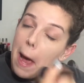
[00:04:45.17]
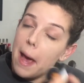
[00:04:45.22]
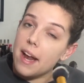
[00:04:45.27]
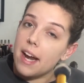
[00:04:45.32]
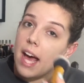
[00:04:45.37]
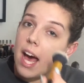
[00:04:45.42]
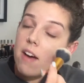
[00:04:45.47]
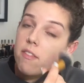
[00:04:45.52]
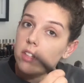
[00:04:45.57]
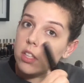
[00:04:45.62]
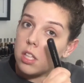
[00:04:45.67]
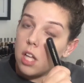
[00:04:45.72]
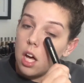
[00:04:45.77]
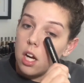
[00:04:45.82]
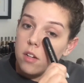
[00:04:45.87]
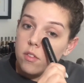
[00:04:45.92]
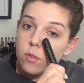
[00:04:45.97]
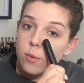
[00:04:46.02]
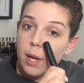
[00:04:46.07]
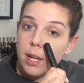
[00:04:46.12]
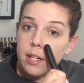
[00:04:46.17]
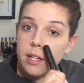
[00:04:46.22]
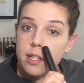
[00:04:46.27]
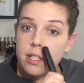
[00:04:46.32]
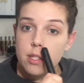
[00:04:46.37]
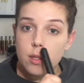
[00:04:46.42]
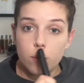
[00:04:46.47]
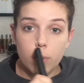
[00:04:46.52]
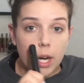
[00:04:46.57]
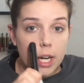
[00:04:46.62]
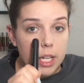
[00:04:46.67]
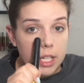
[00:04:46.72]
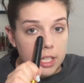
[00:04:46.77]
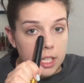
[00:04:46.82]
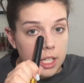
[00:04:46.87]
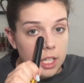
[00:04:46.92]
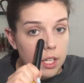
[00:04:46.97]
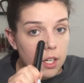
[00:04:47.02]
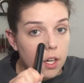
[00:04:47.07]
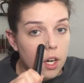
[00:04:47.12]
And I have a lot of redness right in
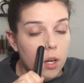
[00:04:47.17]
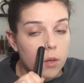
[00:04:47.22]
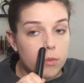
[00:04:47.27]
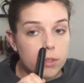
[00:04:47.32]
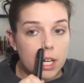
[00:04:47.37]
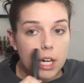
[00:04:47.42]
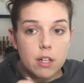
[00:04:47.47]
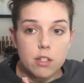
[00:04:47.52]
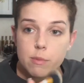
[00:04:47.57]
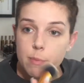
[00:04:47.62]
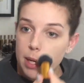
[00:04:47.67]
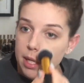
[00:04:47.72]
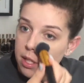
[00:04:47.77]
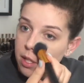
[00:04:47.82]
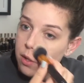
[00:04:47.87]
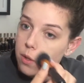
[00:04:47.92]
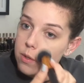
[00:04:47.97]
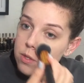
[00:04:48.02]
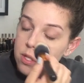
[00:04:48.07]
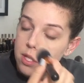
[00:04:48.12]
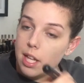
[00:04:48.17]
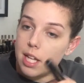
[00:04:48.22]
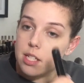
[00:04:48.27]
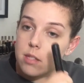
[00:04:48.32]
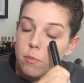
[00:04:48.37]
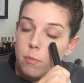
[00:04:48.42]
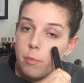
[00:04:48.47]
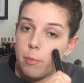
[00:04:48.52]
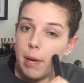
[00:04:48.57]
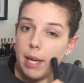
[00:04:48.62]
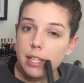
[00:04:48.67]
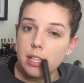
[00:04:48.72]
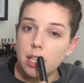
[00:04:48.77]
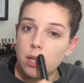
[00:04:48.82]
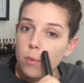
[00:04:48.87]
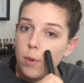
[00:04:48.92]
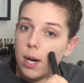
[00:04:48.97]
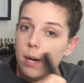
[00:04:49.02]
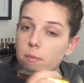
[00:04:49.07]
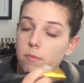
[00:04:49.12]
here around my nose, so that's
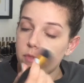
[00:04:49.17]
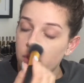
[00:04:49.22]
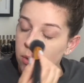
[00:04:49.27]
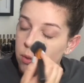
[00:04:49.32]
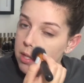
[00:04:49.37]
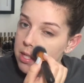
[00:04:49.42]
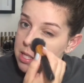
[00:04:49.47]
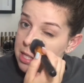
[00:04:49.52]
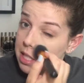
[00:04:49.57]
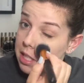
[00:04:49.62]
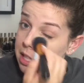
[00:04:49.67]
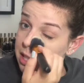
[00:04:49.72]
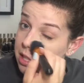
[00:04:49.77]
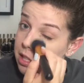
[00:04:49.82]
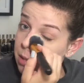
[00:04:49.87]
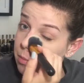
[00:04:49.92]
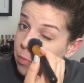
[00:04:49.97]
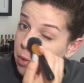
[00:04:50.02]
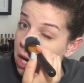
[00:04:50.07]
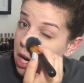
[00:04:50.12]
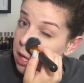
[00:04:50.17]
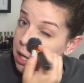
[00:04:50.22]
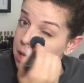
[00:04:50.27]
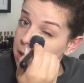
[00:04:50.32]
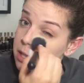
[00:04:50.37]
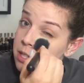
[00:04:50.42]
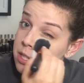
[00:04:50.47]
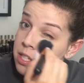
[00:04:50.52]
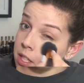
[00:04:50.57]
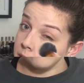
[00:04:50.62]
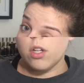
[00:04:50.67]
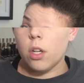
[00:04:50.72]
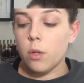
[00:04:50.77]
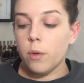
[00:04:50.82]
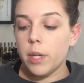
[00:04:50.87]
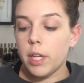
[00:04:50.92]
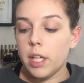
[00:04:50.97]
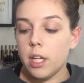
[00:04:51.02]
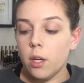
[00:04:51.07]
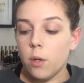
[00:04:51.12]
mainly where I'm focusing the product. I'll
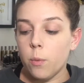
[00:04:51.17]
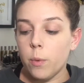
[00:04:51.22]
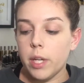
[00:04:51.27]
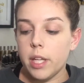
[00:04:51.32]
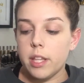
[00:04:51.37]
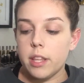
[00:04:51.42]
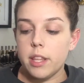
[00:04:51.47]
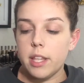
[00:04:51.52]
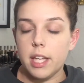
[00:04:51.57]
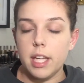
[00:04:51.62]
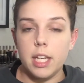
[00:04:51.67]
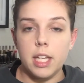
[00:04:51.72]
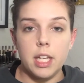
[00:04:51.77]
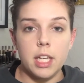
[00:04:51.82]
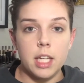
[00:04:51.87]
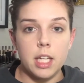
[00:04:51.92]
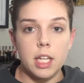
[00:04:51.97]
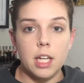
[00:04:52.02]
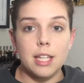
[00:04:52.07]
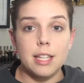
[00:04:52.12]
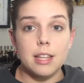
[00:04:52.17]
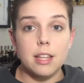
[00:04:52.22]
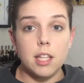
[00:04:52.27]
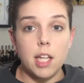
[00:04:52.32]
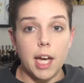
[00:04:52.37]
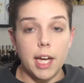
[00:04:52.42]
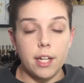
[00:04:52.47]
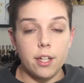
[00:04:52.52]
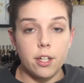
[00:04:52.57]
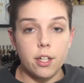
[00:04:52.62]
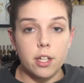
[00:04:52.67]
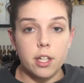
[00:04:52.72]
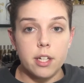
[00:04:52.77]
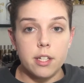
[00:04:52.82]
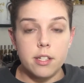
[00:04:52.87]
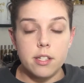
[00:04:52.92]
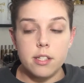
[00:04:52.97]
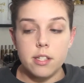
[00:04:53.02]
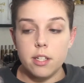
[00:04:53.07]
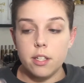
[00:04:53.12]
go in with any lighter
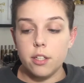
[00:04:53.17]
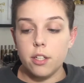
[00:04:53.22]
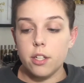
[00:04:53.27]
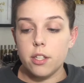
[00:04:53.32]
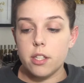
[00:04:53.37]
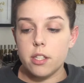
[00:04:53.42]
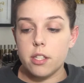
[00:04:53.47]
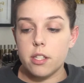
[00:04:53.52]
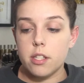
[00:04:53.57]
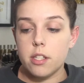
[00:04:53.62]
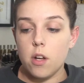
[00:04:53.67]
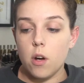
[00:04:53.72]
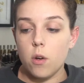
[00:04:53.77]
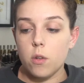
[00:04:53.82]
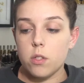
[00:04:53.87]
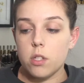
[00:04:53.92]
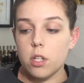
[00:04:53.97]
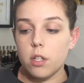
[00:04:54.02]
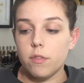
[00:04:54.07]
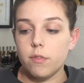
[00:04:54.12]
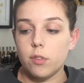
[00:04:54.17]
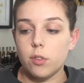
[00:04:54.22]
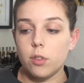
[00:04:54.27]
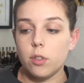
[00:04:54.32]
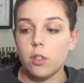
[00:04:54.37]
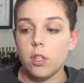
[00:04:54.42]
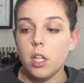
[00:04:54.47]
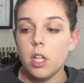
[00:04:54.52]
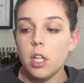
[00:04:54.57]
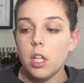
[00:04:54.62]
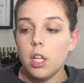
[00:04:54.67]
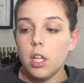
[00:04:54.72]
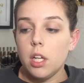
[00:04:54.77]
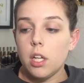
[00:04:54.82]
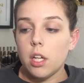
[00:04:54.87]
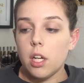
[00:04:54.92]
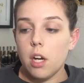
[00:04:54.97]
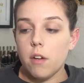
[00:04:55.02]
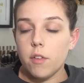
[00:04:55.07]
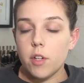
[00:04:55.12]
concealer. This is the Ulta Full
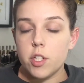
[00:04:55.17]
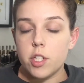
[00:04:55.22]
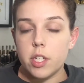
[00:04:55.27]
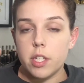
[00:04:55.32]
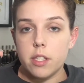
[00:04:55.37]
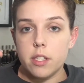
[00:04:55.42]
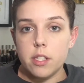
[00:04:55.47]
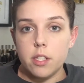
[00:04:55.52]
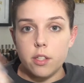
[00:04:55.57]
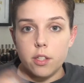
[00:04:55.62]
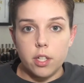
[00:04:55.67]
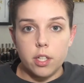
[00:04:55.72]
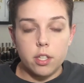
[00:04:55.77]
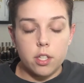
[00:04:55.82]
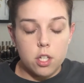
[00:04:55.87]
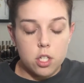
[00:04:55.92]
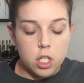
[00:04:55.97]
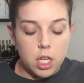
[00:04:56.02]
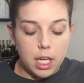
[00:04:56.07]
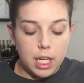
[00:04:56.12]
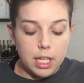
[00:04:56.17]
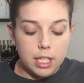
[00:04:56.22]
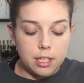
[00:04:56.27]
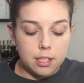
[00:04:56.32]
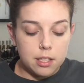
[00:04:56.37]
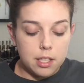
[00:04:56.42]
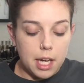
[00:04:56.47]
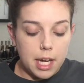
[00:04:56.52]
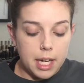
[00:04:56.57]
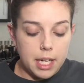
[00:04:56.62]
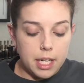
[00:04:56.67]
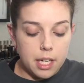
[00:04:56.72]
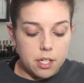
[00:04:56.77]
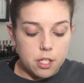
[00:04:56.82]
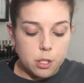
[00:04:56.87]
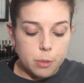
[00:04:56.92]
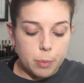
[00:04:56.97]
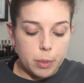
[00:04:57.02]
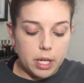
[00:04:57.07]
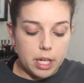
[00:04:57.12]
coverage concealer in the shade Light
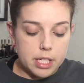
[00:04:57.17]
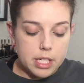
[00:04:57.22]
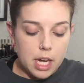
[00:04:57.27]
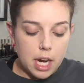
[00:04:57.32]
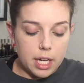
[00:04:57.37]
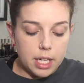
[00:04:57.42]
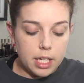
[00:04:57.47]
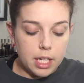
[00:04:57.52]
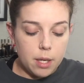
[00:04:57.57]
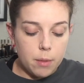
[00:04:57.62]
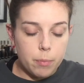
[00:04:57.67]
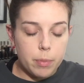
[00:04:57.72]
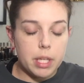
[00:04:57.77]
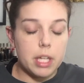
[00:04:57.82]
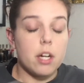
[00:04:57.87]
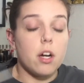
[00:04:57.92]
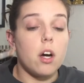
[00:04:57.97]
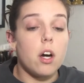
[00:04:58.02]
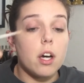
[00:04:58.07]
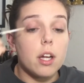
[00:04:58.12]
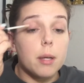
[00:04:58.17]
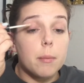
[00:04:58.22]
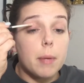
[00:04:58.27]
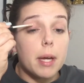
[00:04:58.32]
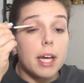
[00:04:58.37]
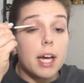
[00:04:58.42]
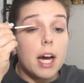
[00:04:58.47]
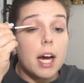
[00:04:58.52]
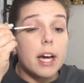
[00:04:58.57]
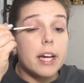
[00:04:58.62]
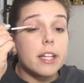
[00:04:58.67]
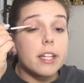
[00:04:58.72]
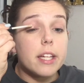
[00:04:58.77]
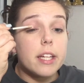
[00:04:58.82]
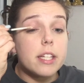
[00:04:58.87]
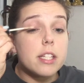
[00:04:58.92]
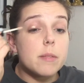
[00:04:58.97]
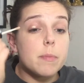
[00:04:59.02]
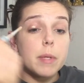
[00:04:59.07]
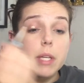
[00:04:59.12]
and just put a tiny bit on my
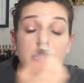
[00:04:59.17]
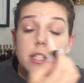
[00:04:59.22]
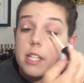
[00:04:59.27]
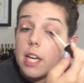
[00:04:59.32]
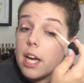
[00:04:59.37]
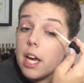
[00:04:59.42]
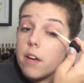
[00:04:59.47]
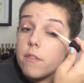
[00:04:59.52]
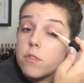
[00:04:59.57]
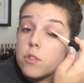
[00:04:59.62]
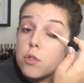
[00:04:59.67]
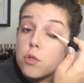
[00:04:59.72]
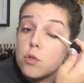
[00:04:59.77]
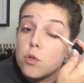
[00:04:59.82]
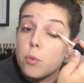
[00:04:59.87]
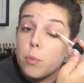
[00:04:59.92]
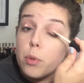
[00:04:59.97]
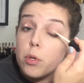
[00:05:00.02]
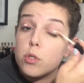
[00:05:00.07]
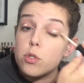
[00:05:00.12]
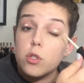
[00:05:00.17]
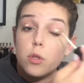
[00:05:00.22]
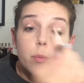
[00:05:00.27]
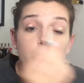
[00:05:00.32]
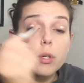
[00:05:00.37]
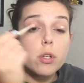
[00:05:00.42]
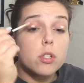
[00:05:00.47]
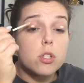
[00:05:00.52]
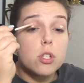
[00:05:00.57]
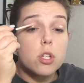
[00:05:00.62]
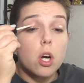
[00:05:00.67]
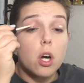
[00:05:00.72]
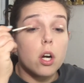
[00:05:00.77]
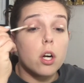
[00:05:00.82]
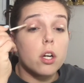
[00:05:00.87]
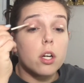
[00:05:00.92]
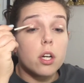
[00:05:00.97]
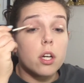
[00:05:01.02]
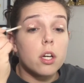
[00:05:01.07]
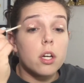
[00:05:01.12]
eyelids because I have super, super
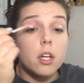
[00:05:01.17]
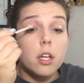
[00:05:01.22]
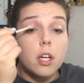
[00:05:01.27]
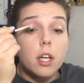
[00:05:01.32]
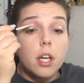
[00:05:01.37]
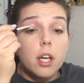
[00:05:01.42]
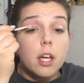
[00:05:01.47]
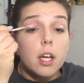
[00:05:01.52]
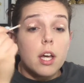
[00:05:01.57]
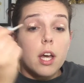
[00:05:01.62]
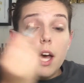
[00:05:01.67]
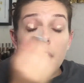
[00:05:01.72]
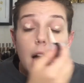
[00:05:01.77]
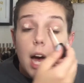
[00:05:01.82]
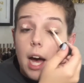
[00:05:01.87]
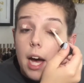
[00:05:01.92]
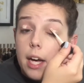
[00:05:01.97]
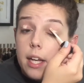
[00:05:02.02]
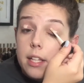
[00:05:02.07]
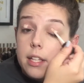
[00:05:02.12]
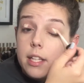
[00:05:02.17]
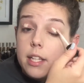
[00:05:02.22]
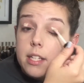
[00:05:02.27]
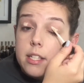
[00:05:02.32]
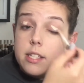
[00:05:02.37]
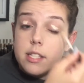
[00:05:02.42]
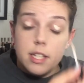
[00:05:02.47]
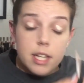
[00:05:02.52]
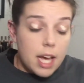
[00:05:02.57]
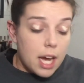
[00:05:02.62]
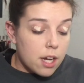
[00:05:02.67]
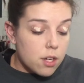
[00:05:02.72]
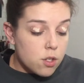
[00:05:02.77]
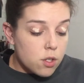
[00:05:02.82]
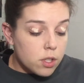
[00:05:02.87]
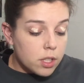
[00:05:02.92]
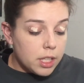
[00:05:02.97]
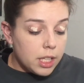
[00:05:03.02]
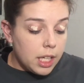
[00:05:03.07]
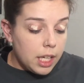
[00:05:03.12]
dark eyelids
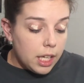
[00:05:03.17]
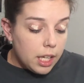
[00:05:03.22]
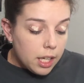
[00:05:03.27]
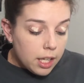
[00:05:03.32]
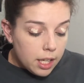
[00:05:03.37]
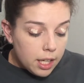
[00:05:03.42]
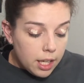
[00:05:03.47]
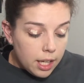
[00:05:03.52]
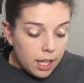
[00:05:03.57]
naturally,